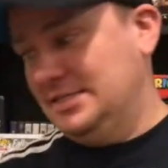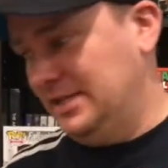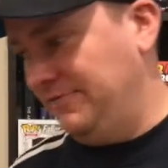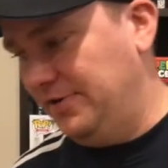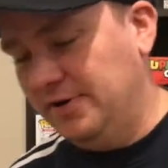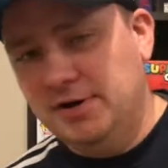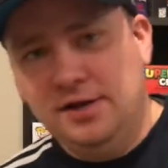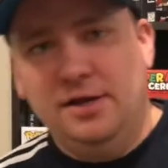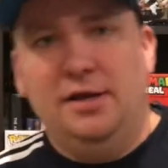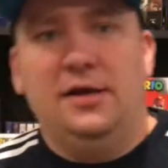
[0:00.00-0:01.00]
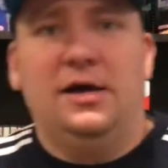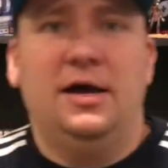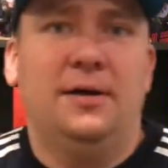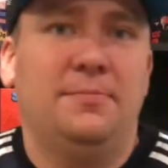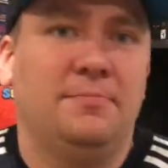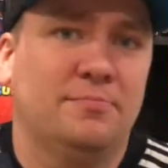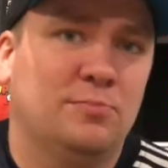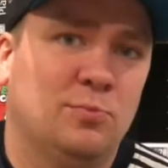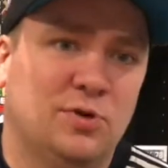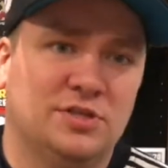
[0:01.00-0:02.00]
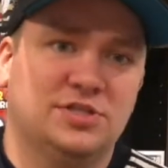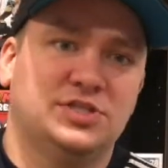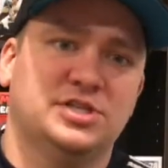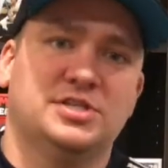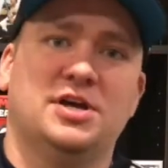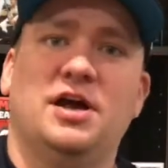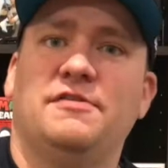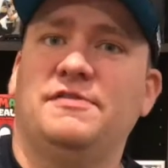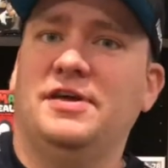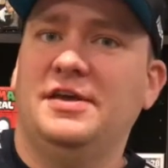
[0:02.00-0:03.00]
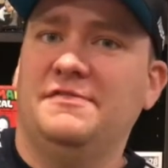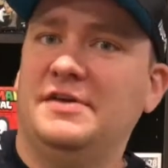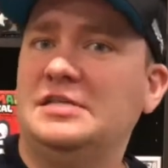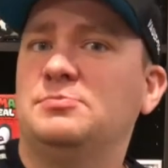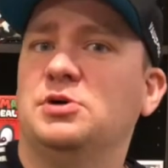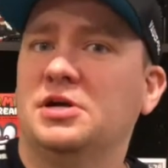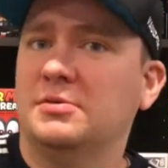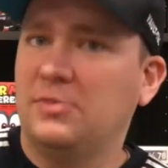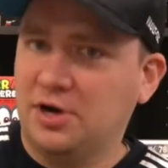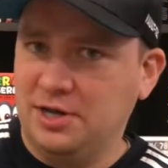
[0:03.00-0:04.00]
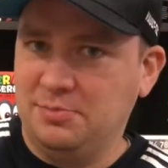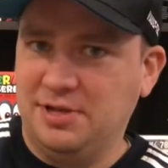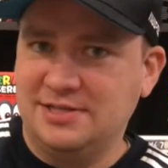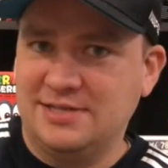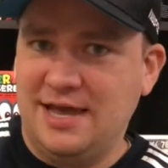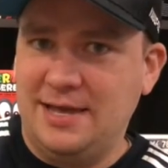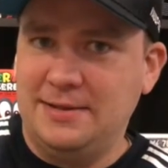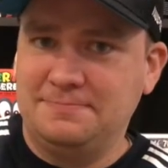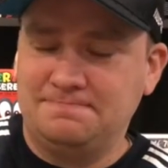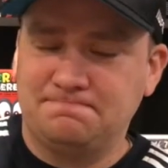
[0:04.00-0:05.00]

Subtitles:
of stuff here, was just off a Facebook Marketplace ad.